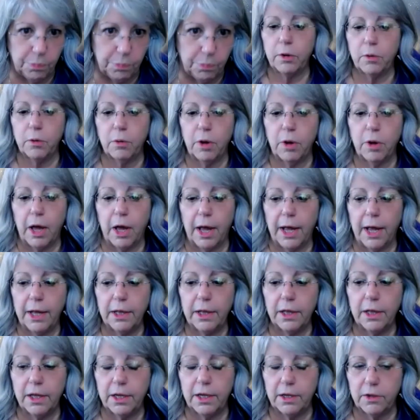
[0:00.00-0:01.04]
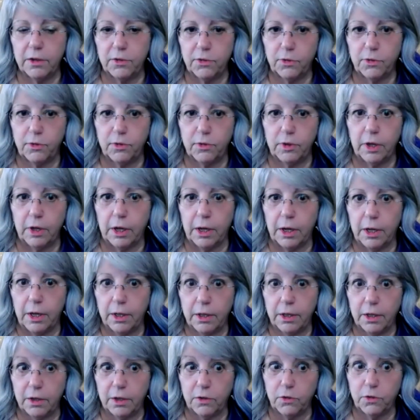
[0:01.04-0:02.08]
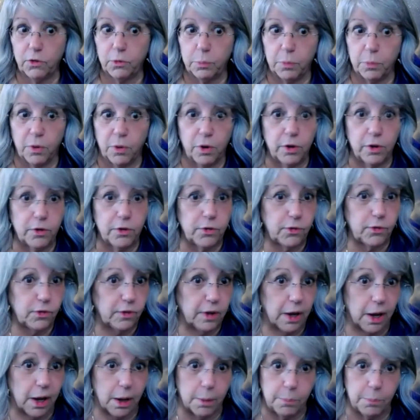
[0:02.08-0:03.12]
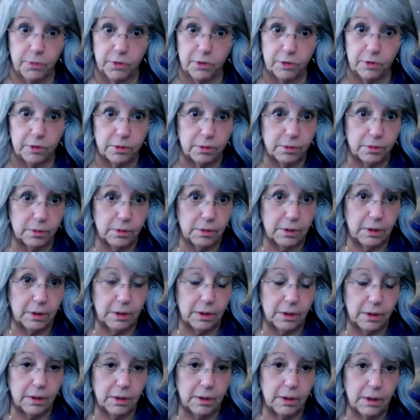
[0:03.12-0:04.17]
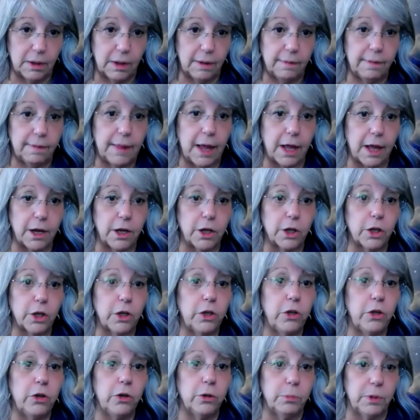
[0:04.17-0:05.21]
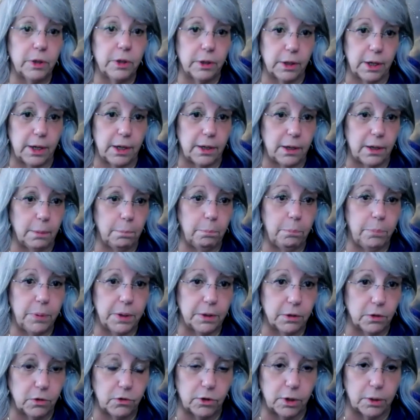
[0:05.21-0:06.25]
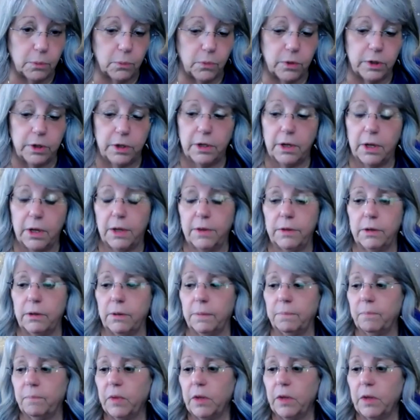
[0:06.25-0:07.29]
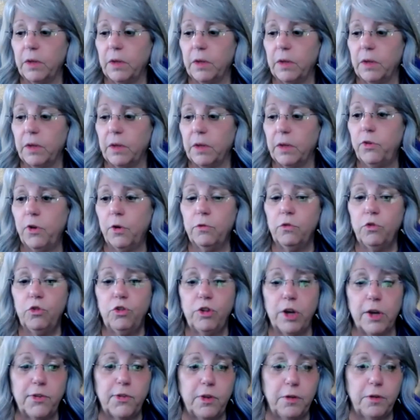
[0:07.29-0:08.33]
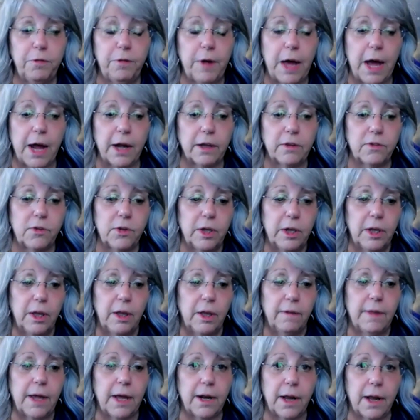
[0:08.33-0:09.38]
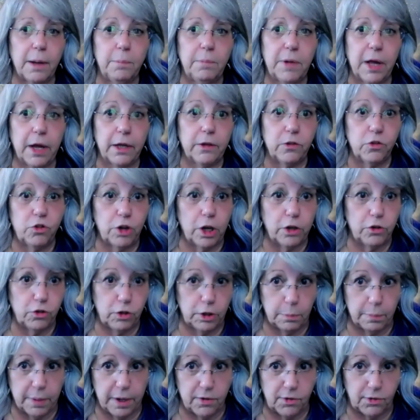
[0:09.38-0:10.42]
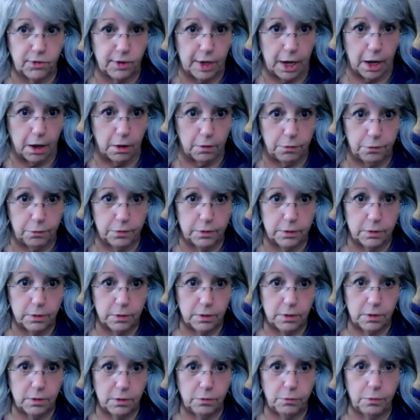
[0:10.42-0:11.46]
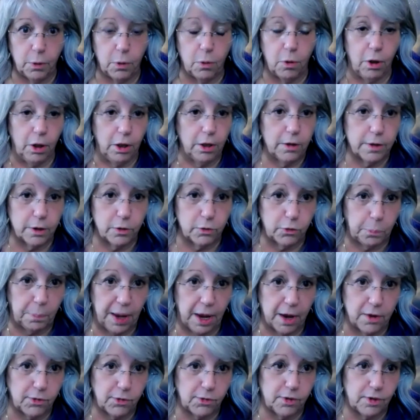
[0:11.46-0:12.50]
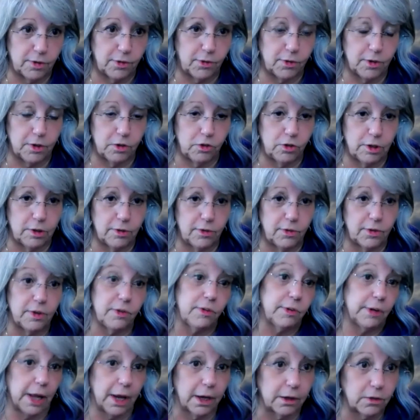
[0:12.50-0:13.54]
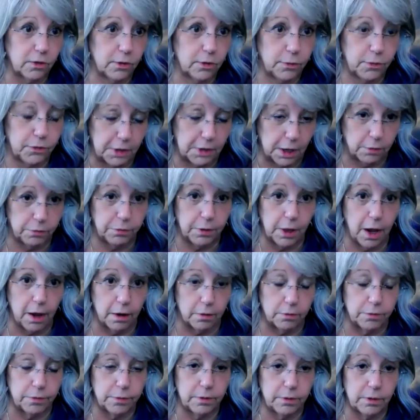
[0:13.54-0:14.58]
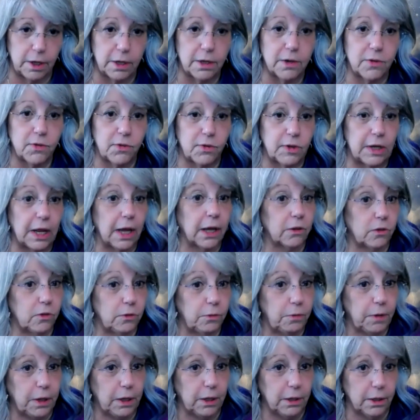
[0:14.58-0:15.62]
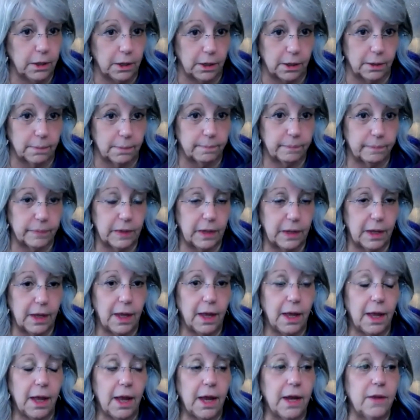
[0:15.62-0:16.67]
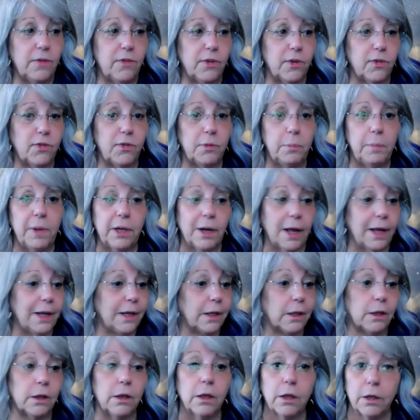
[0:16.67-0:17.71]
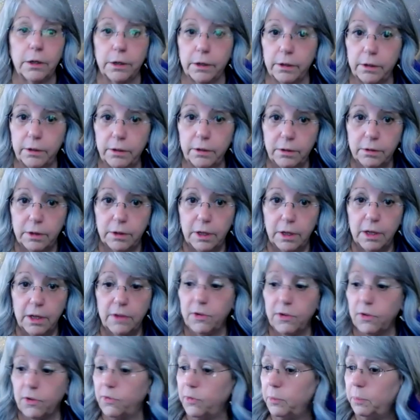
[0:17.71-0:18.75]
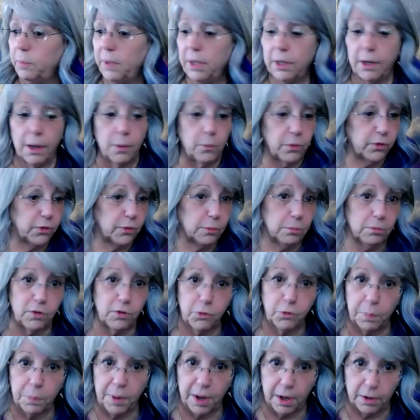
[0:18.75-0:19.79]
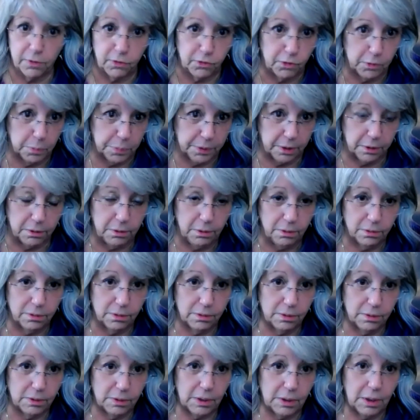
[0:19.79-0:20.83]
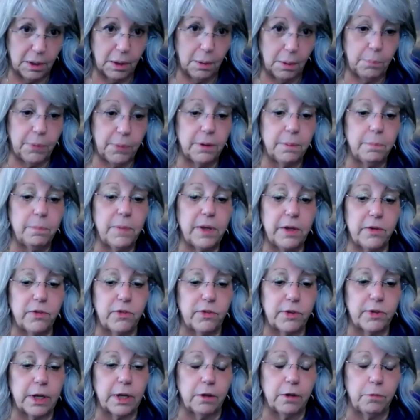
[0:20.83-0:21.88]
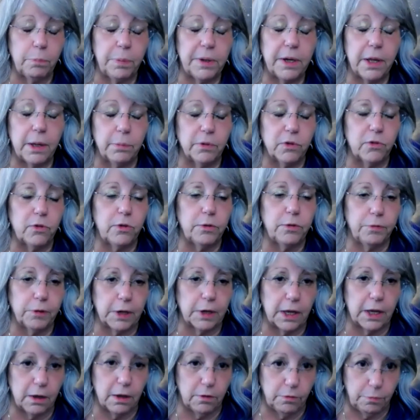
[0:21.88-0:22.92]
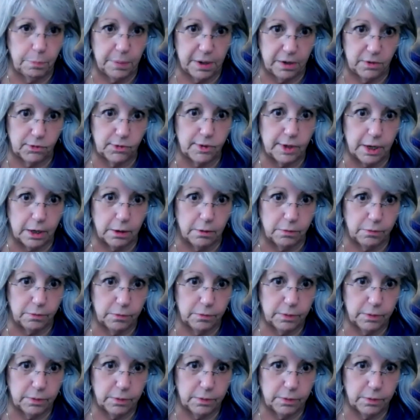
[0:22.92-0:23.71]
of to one degree or another. So I like small steps that accumulate and build on one another. So just the fact that I'm not judging myself for all of those past decisions is an act of self-love, and it's an act of healing. It doesn't mean I didn't learn, doesn't mean I wasn't responsible, but it means that I've been able to forgive myself,